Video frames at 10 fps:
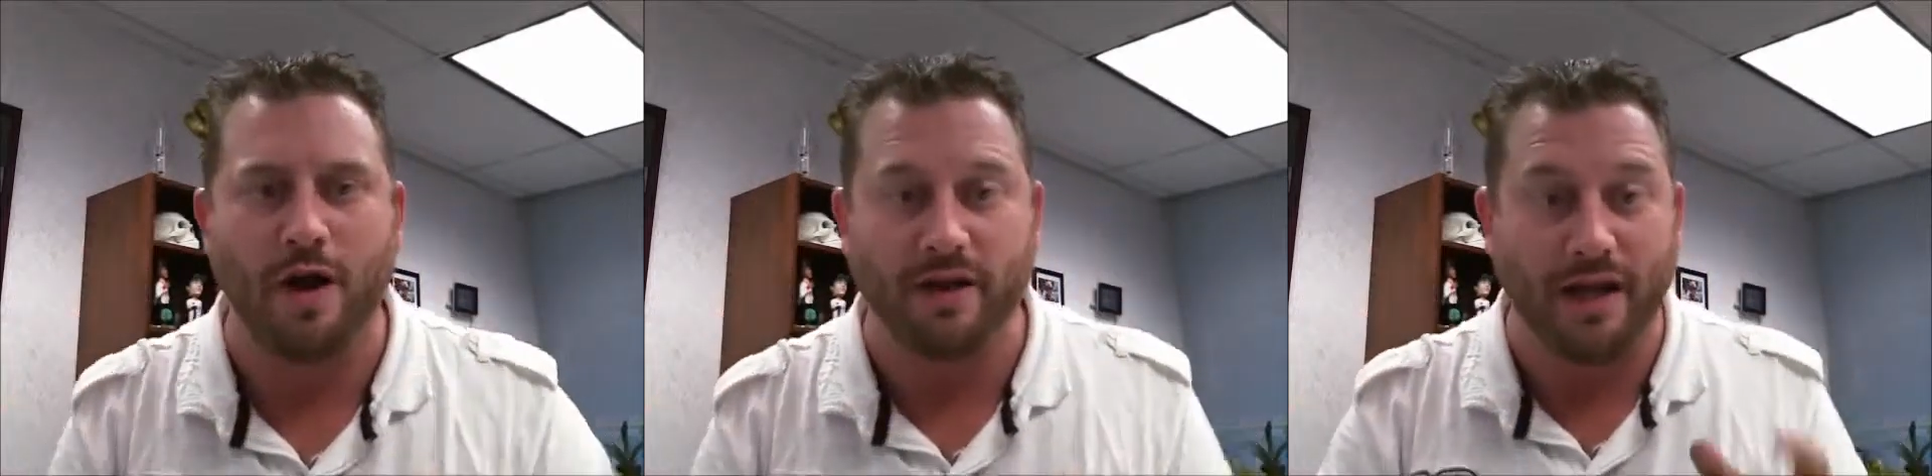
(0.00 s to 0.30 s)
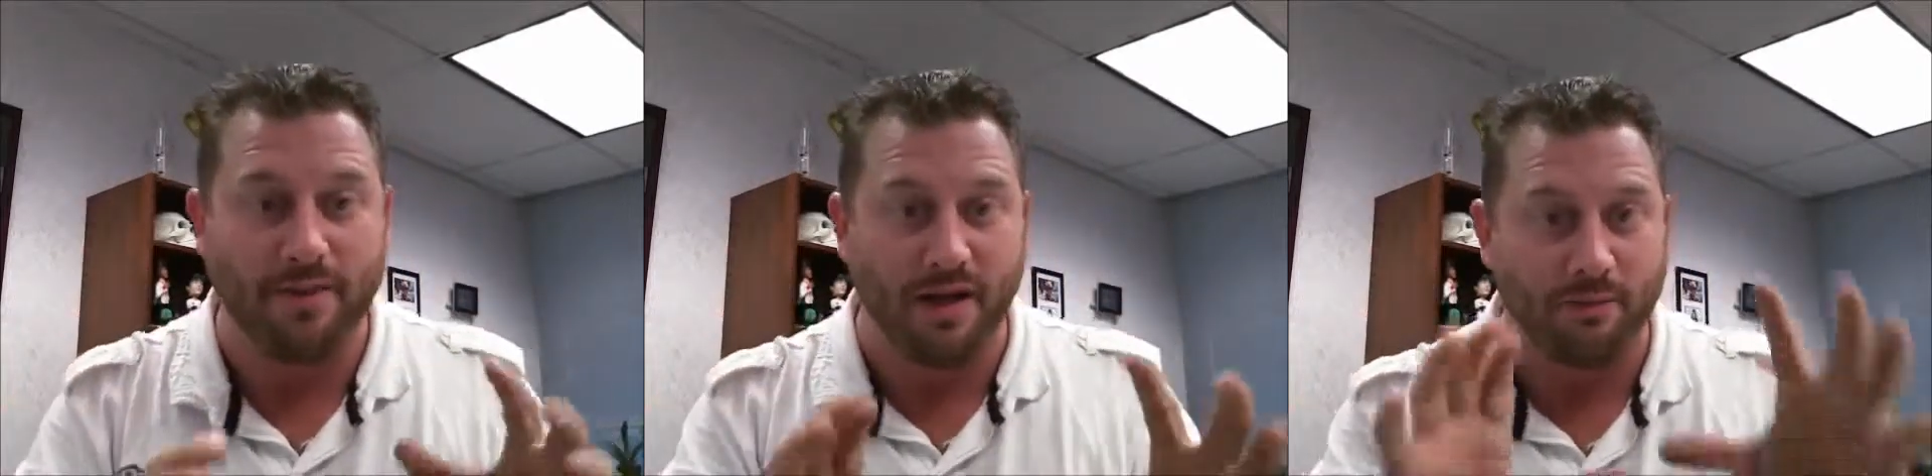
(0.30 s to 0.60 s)
How can
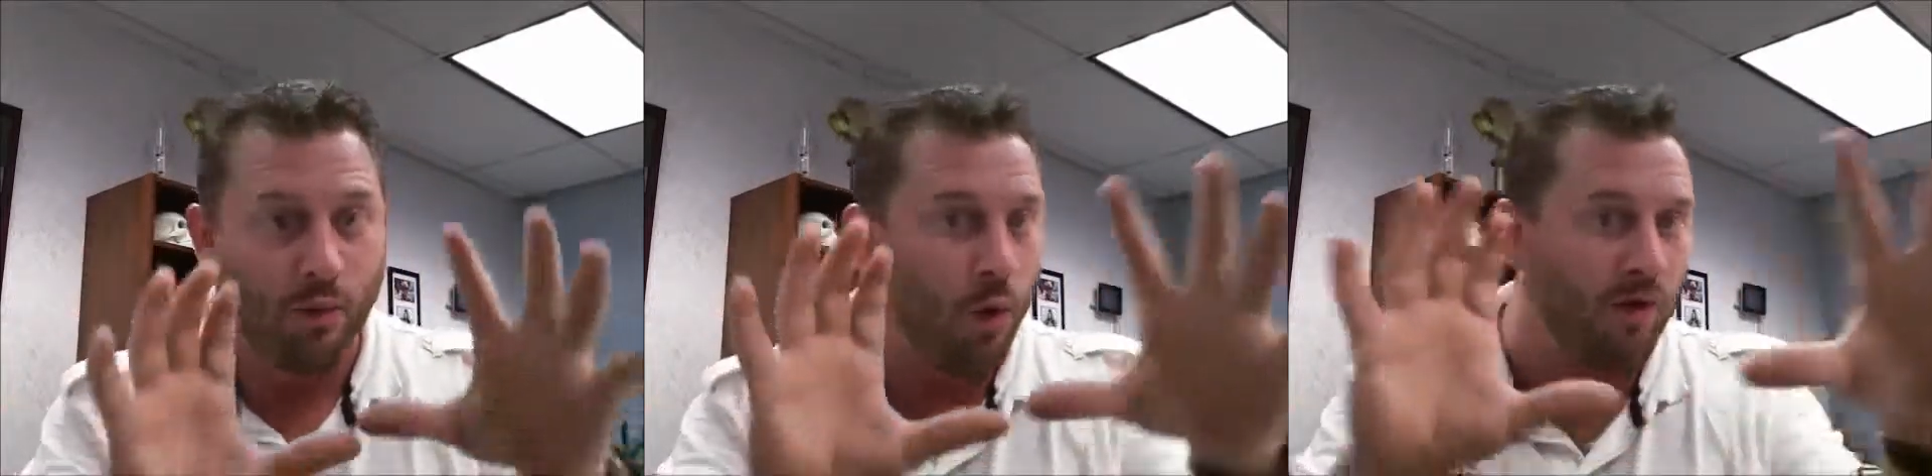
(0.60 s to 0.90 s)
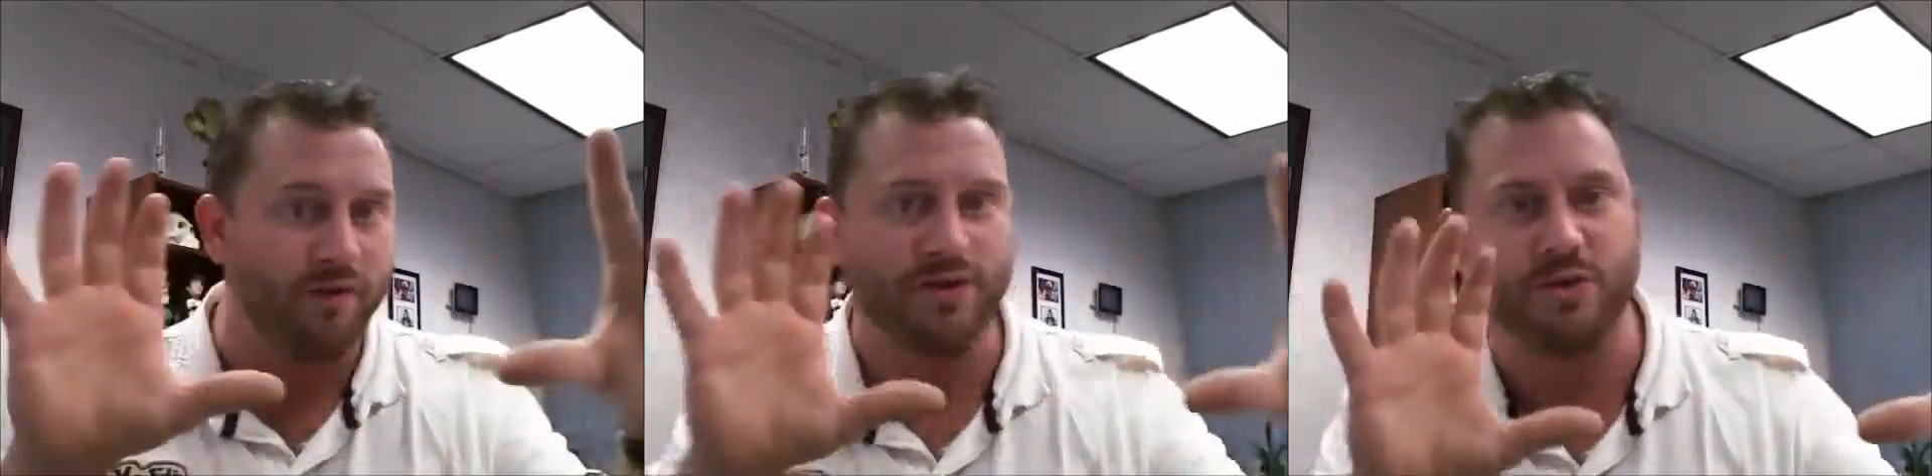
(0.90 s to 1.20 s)
I become
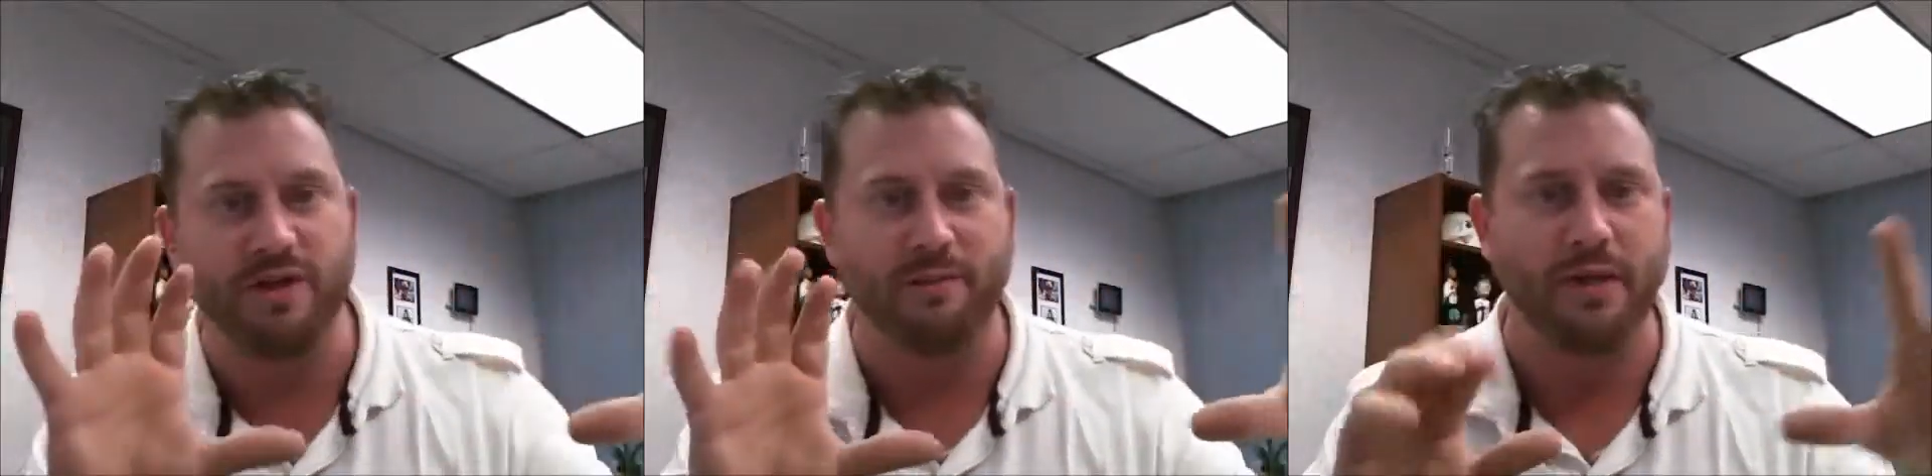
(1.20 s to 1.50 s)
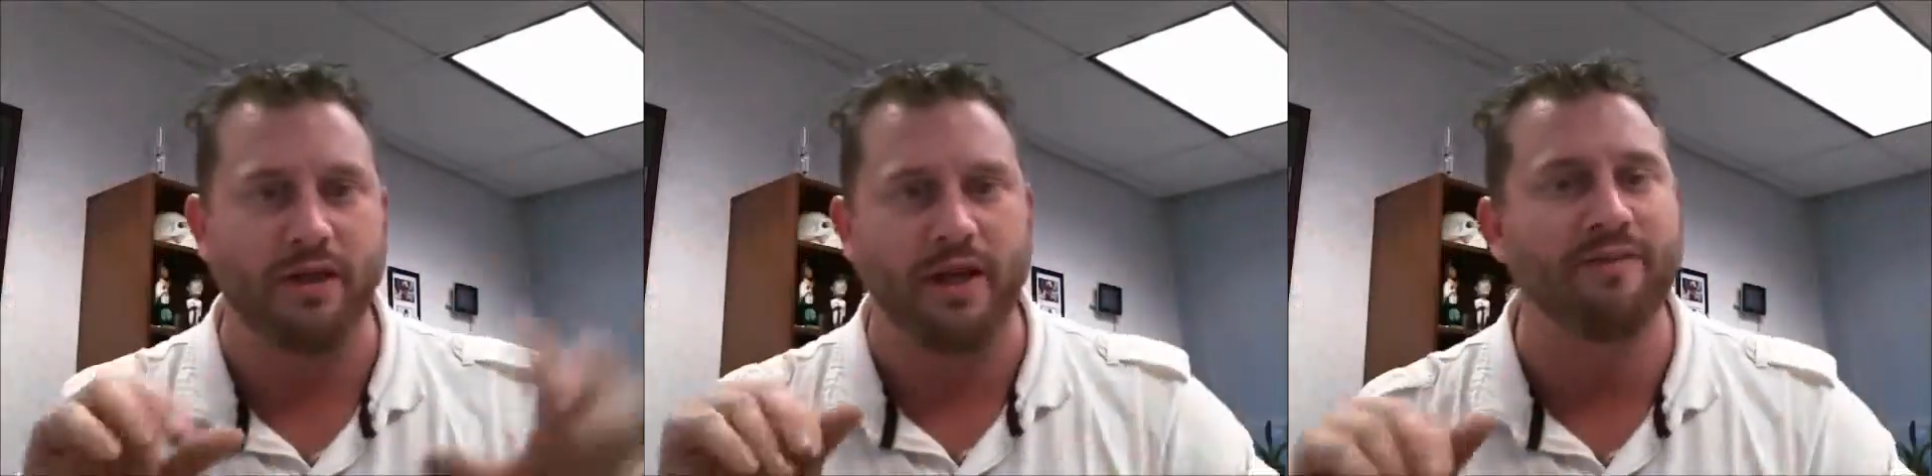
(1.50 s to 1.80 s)
more visually appealing?